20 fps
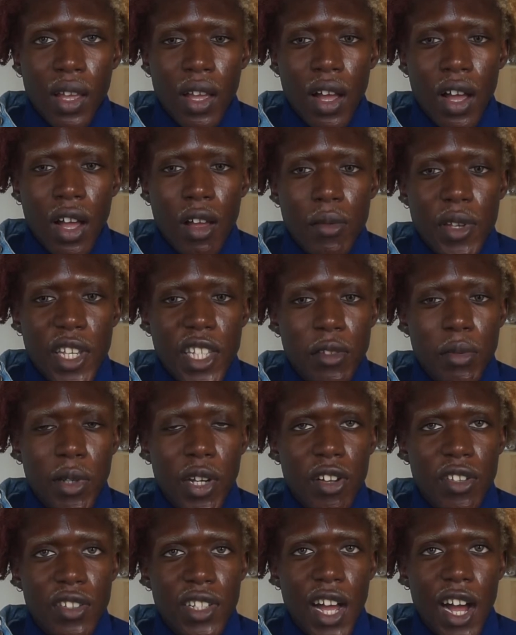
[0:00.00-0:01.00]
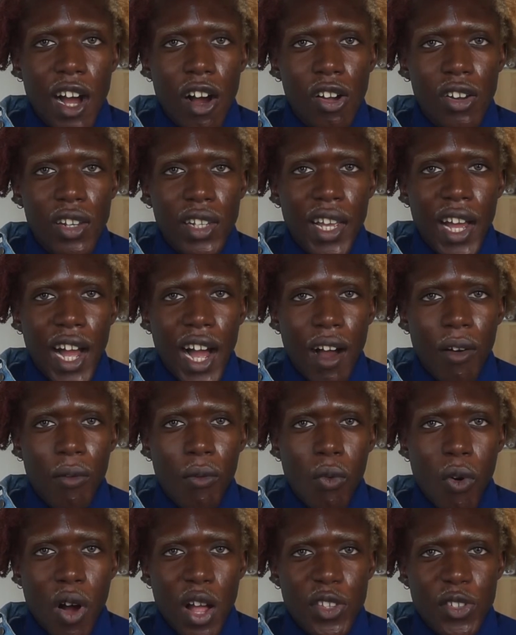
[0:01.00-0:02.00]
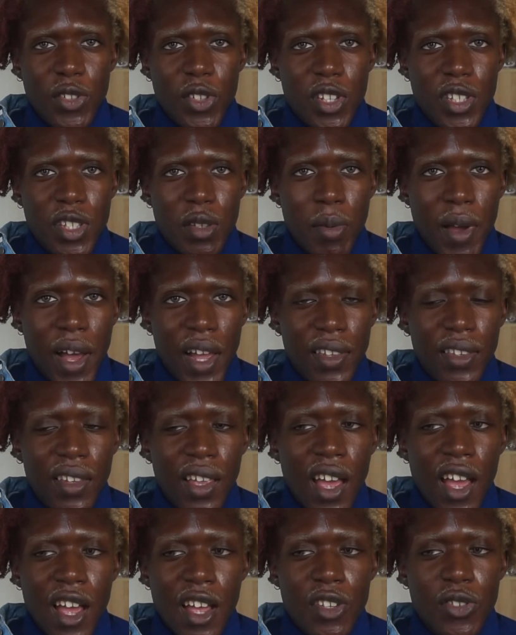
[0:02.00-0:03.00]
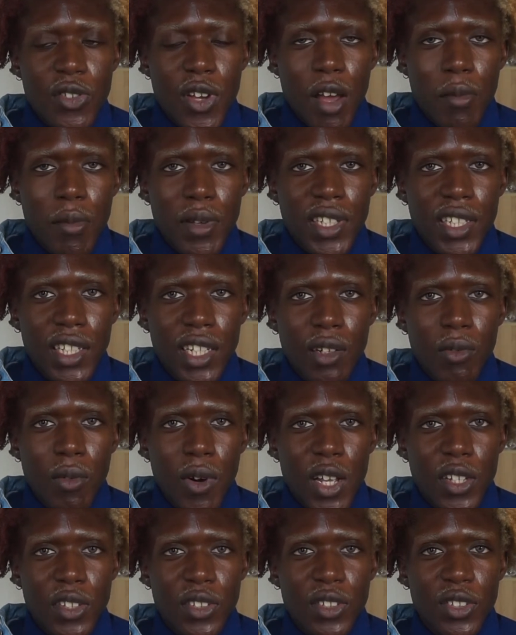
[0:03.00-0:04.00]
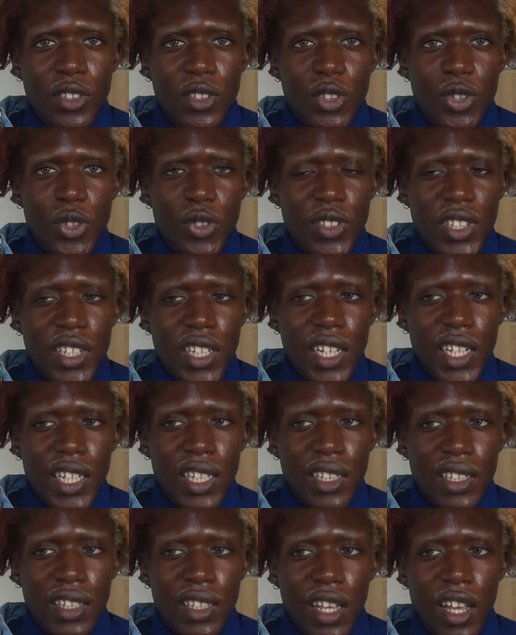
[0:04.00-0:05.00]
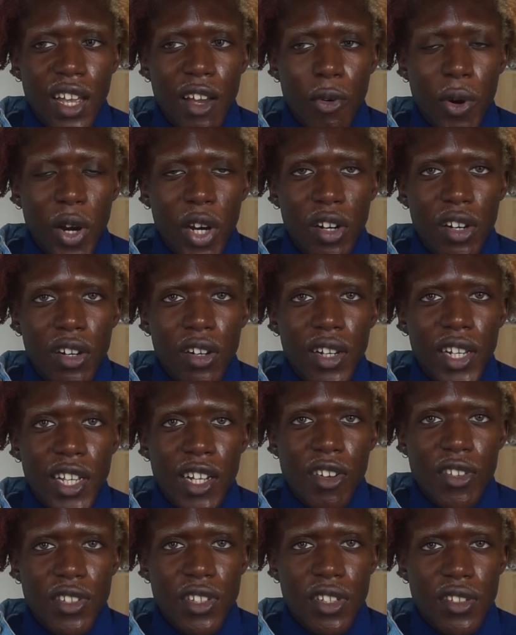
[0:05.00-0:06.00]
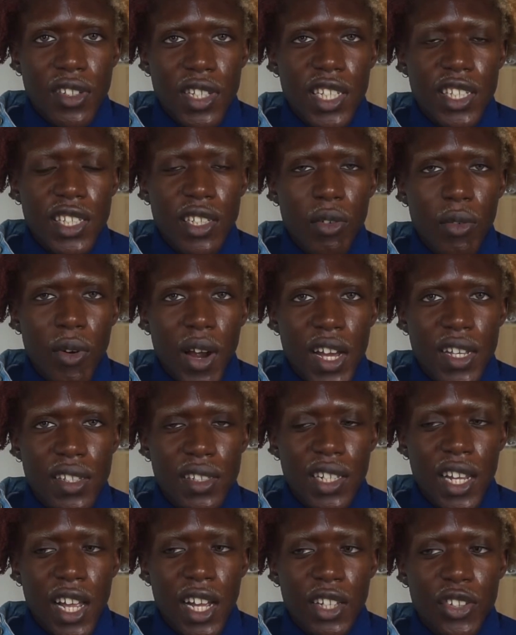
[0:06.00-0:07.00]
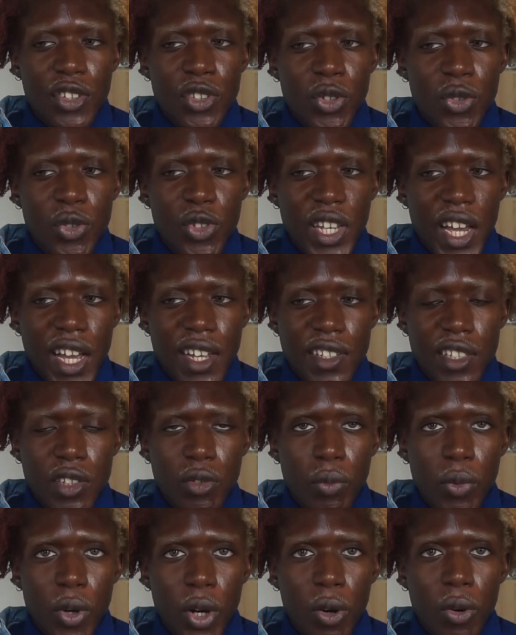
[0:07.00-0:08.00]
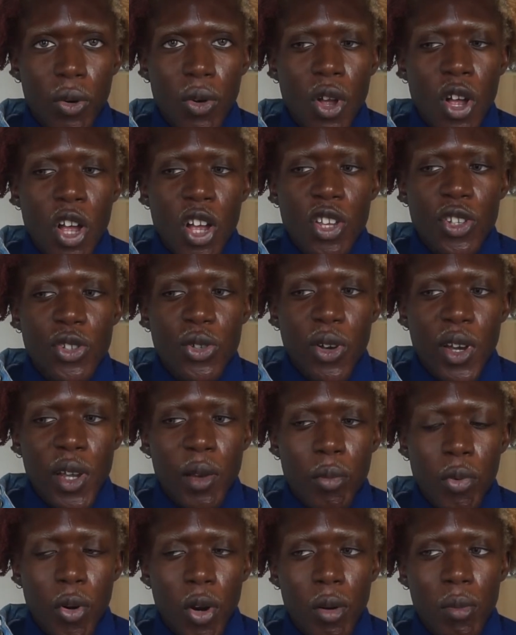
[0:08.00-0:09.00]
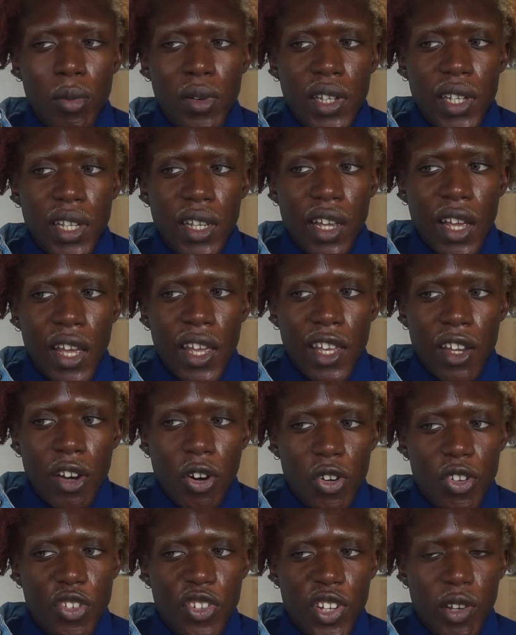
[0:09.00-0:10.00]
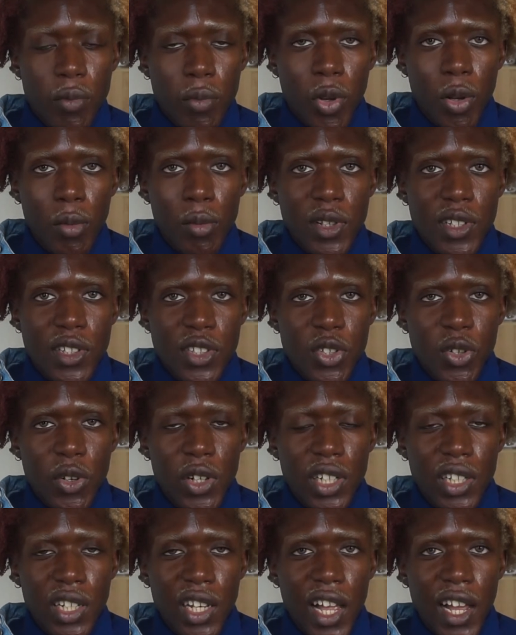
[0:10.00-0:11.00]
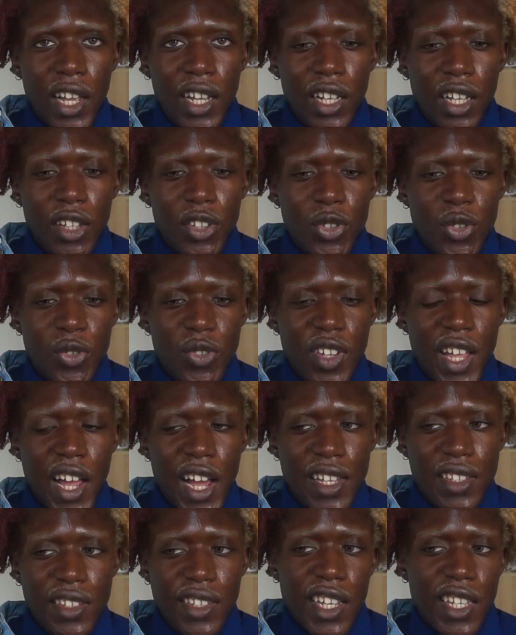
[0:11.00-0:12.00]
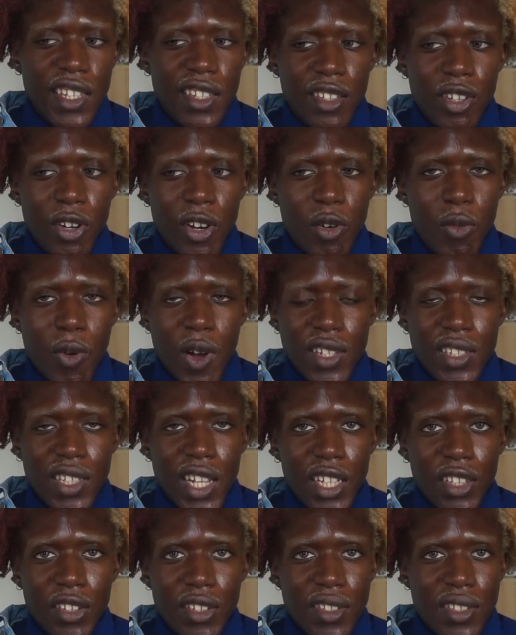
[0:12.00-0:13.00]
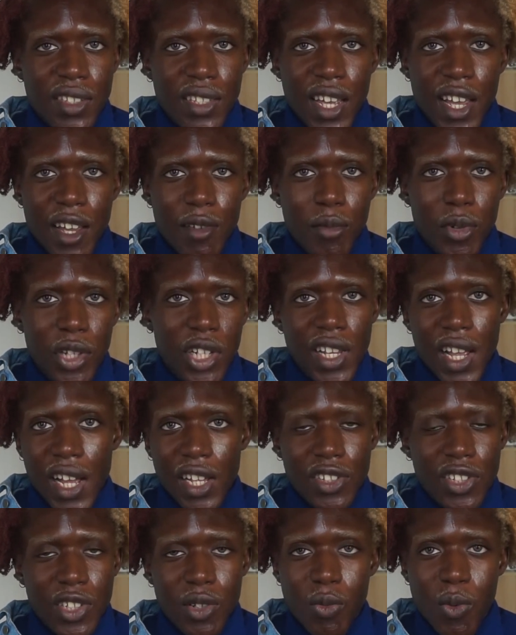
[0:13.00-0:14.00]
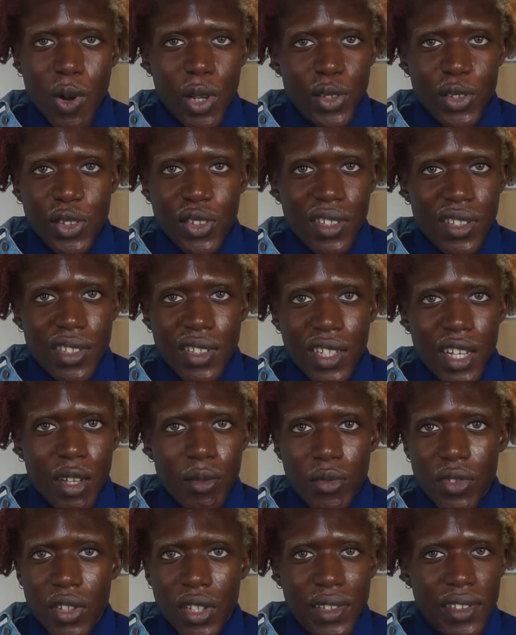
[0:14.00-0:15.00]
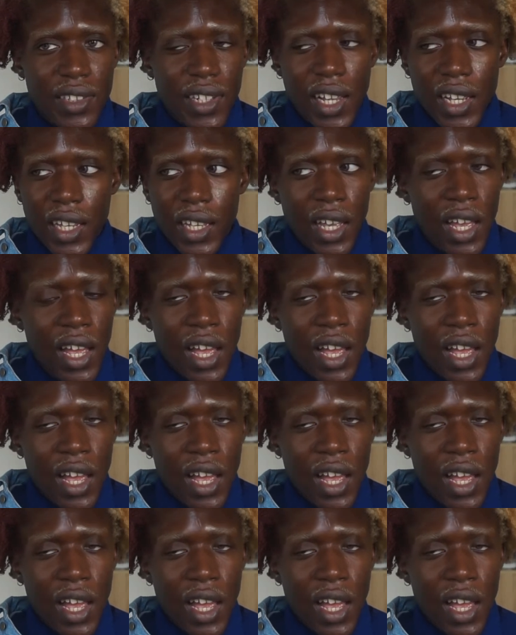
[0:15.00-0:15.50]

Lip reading: it's because I only have one saucepan, so I basically was using it regularly because I was eating rice like 2 days in a row. So he or she probably saw it like two nights and thought it was like the same, but it actually wasn't the same. So I was like,